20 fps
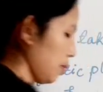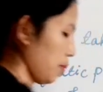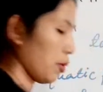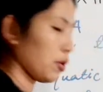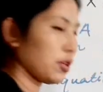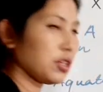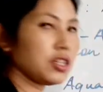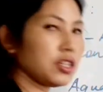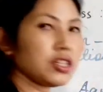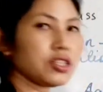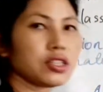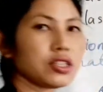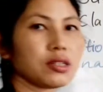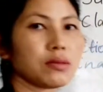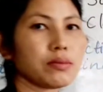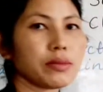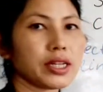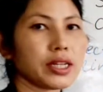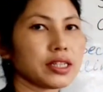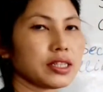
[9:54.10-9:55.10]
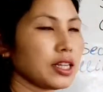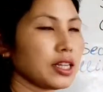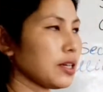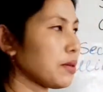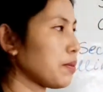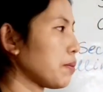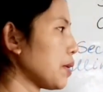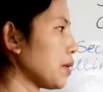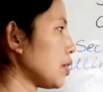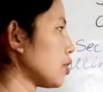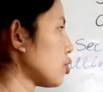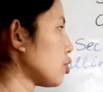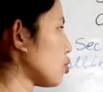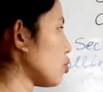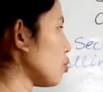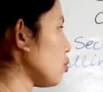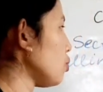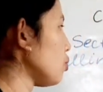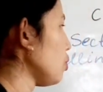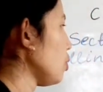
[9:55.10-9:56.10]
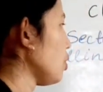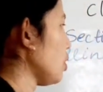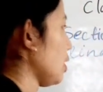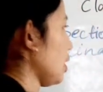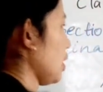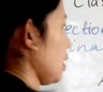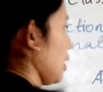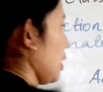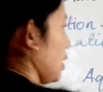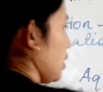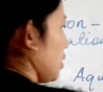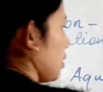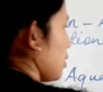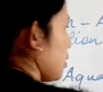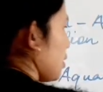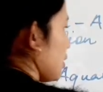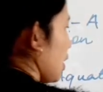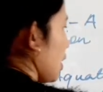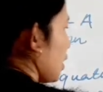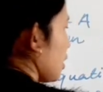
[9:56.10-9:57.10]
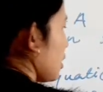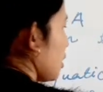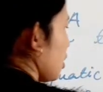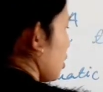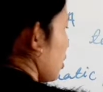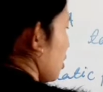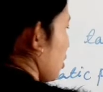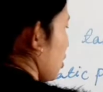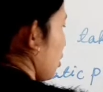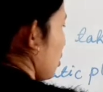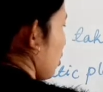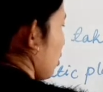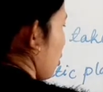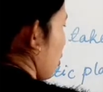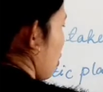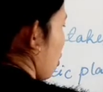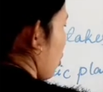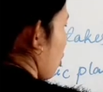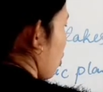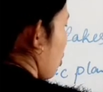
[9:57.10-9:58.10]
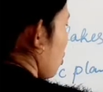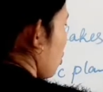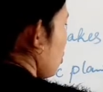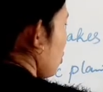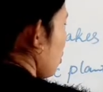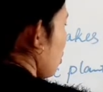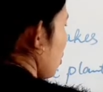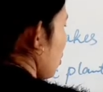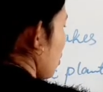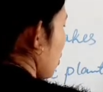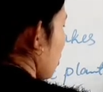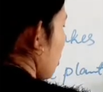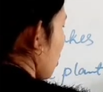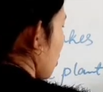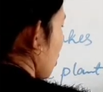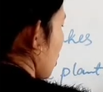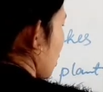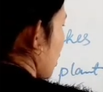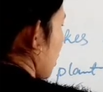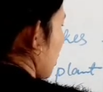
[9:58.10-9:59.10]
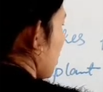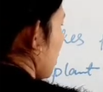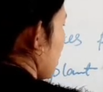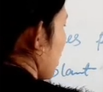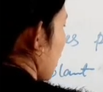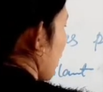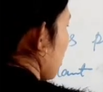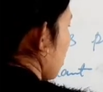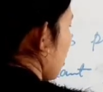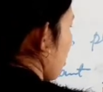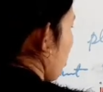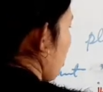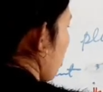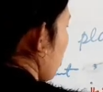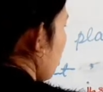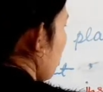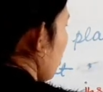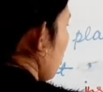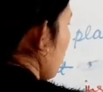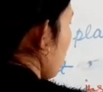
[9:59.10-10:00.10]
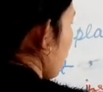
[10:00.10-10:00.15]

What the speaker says: pollination may take place through insect or insect or